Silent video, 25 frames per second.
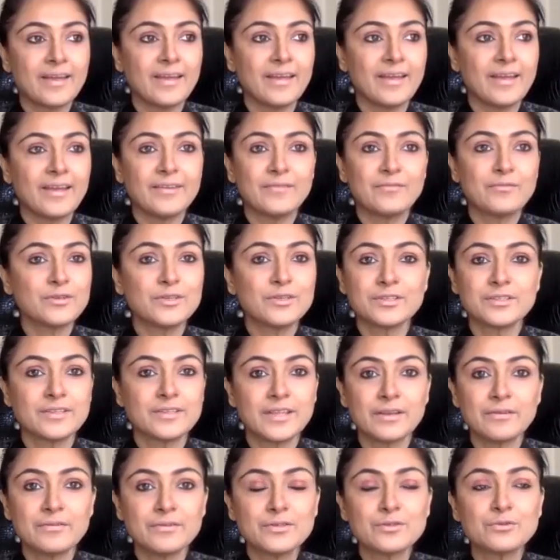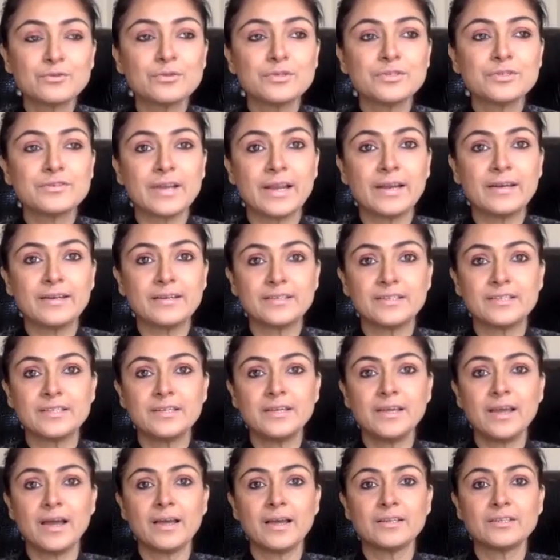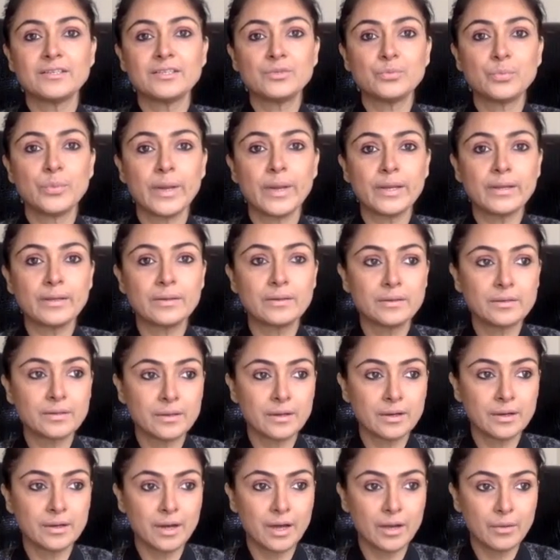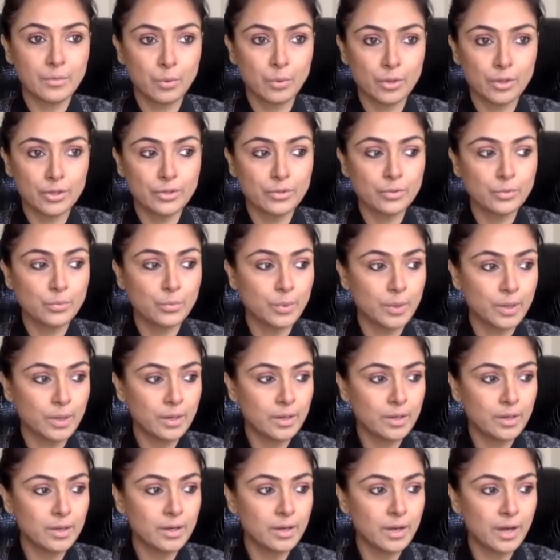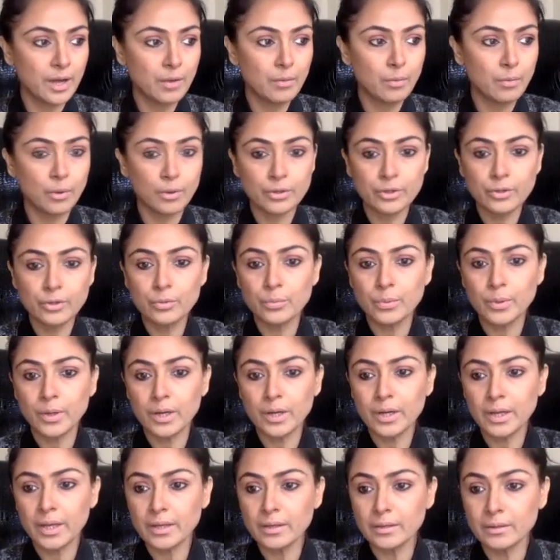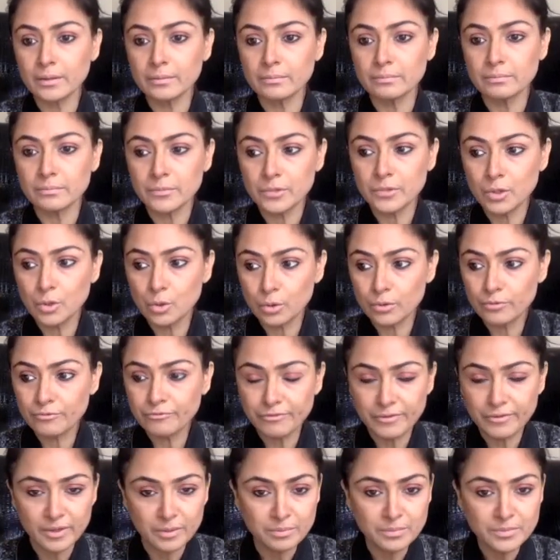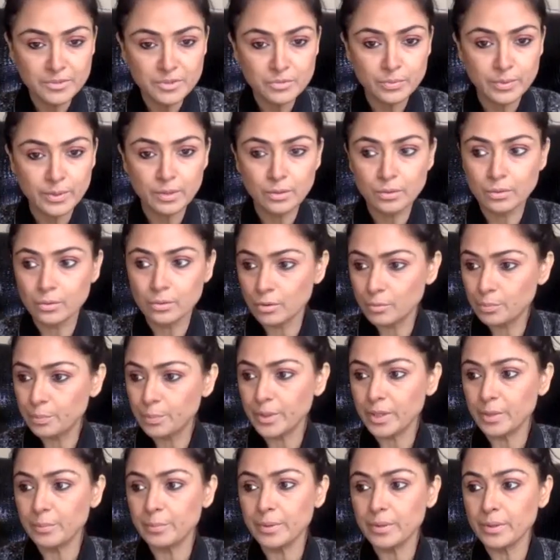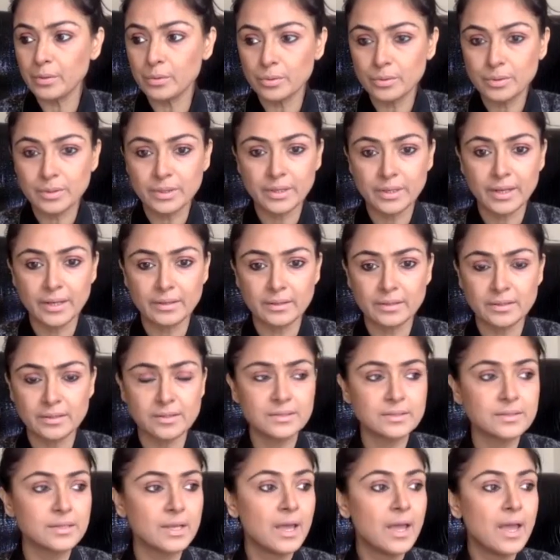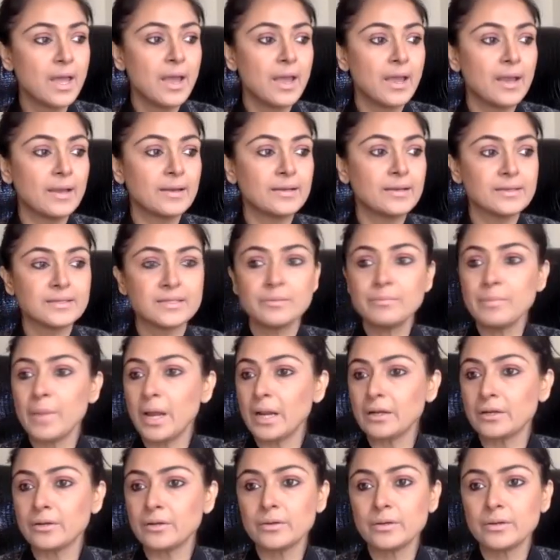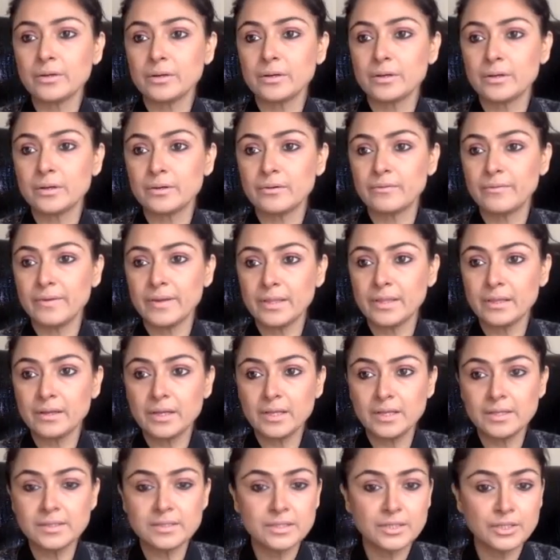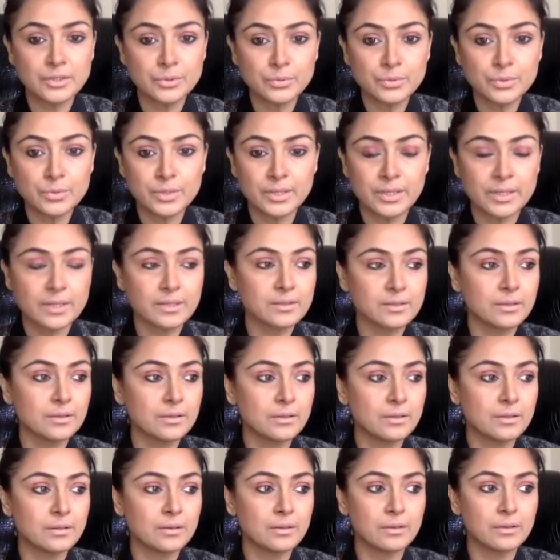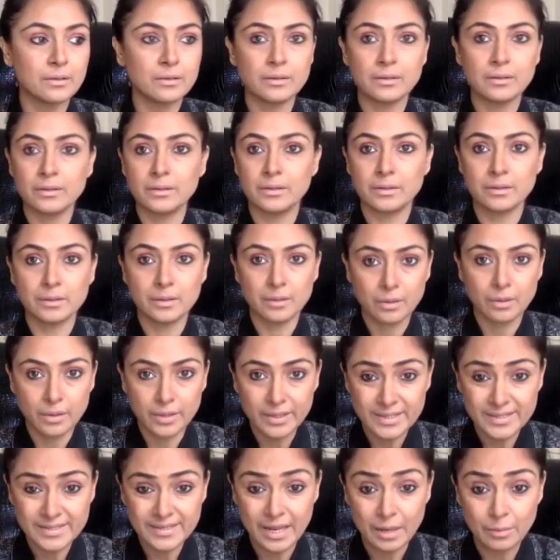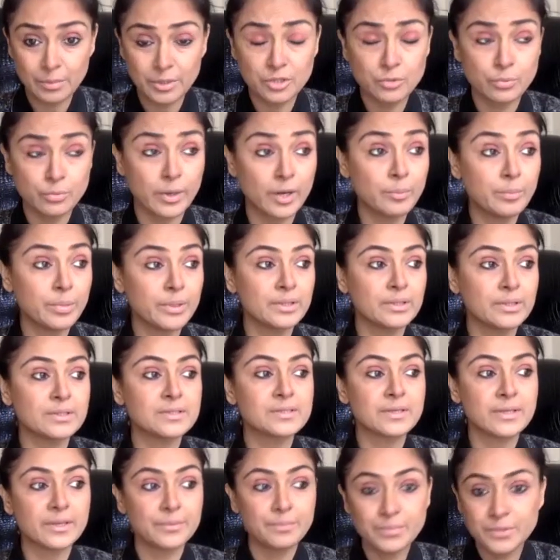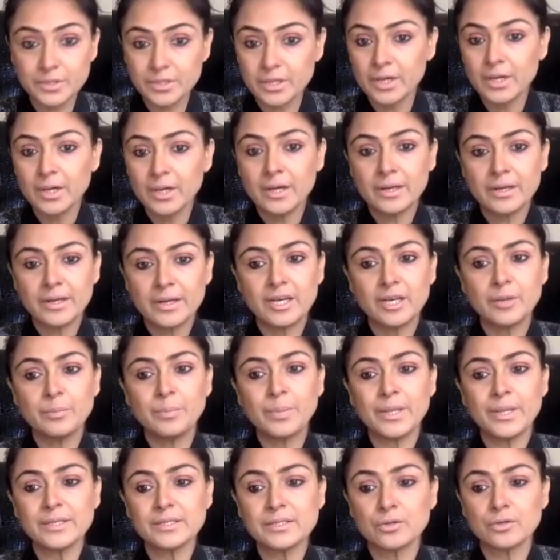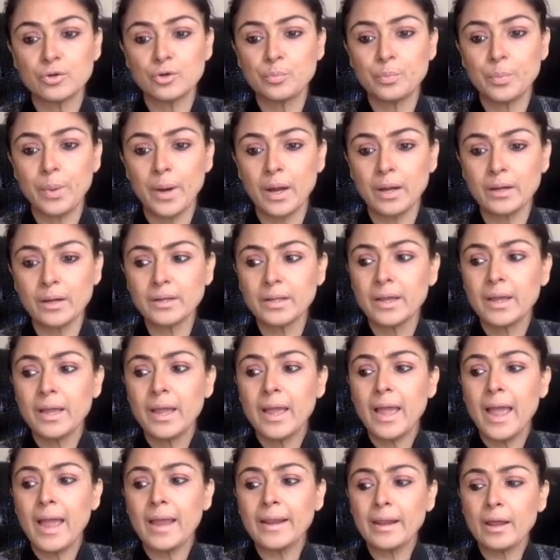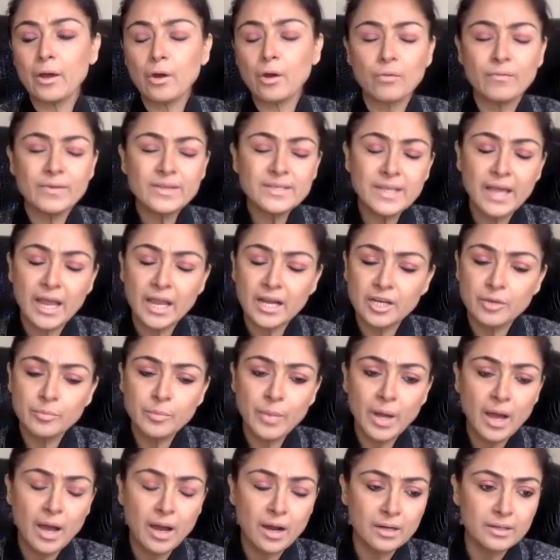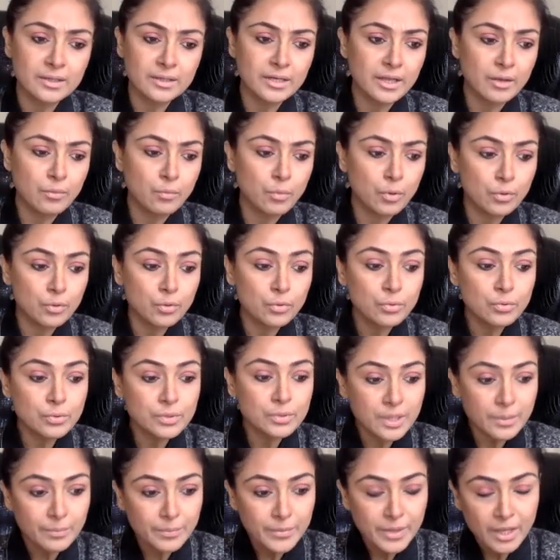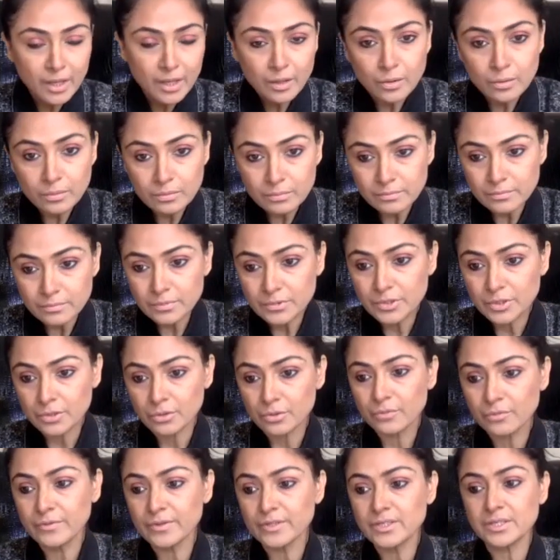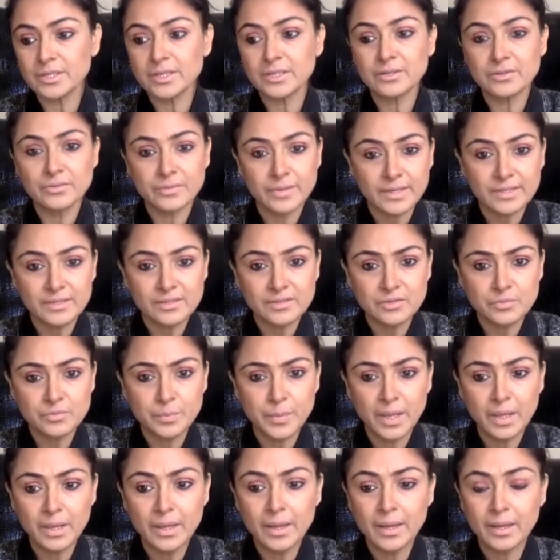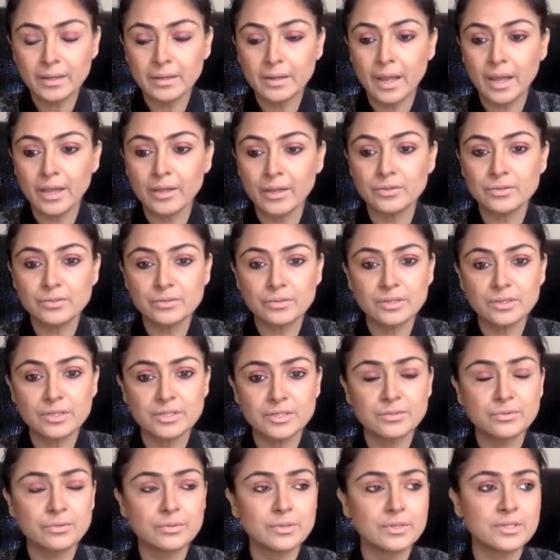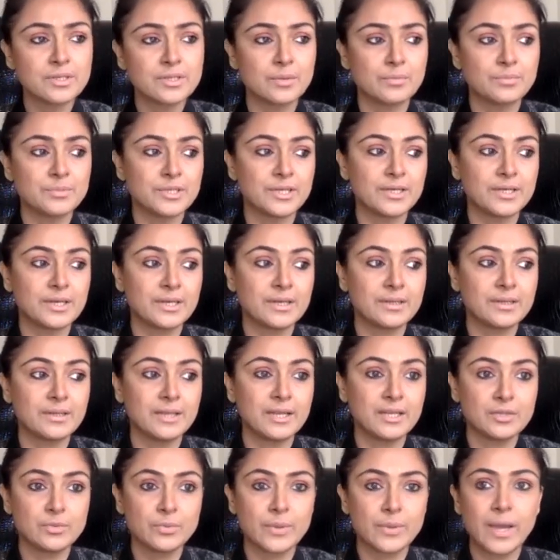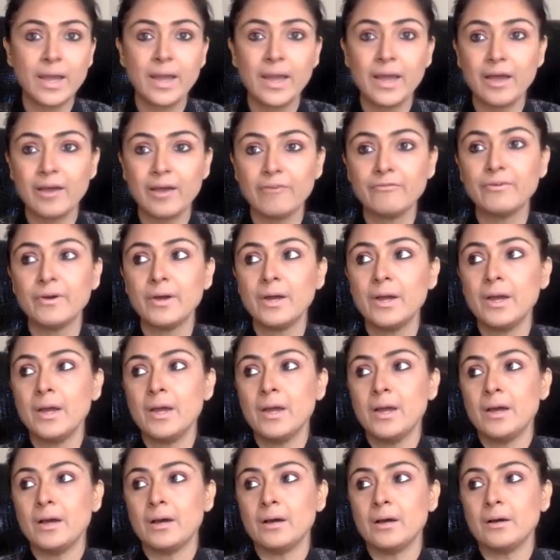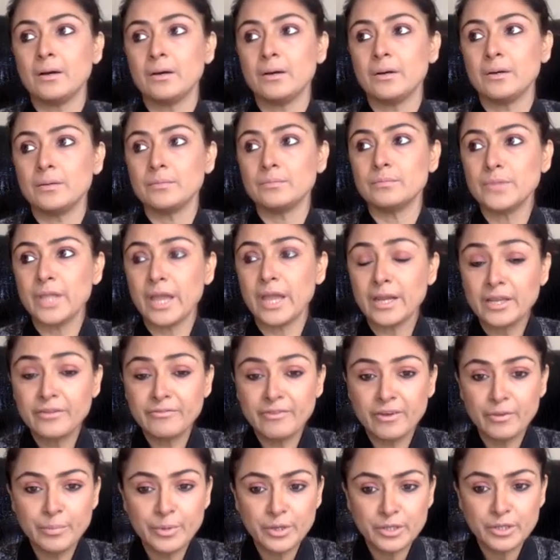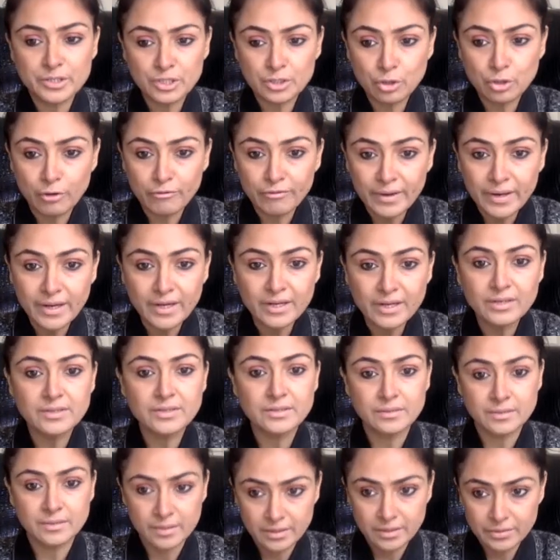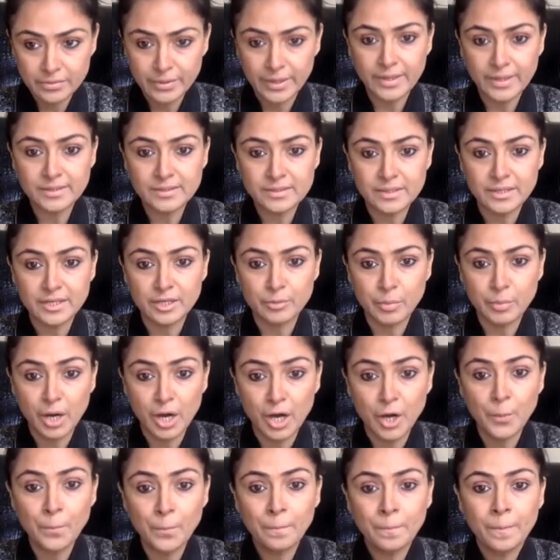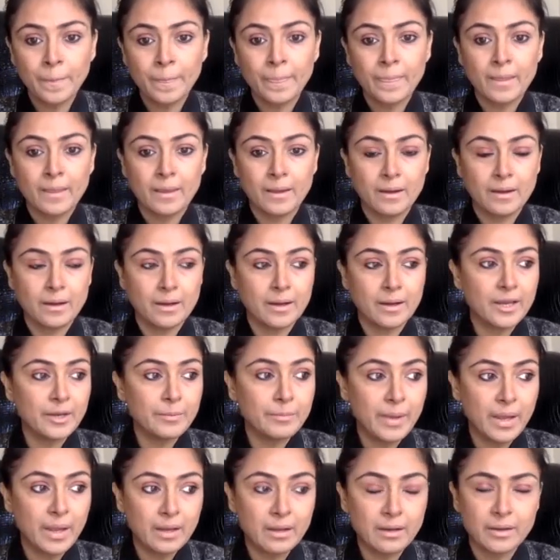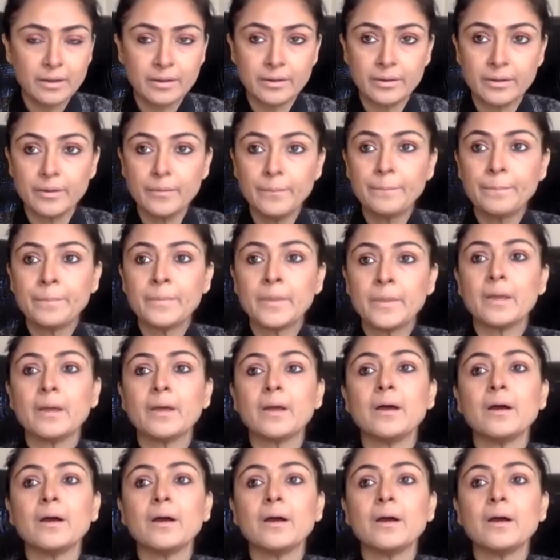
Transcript: There was no strategy. I just went, I wanted to work in good films with good people, good directors. It doesn't matter whether he's a new director or established one, but the script really plays a good part. And I always had in my heart that I want to do something, you know, which interests me. And I used to listen to the subject, and that's why I have 95% of hit rate cinema in my career. When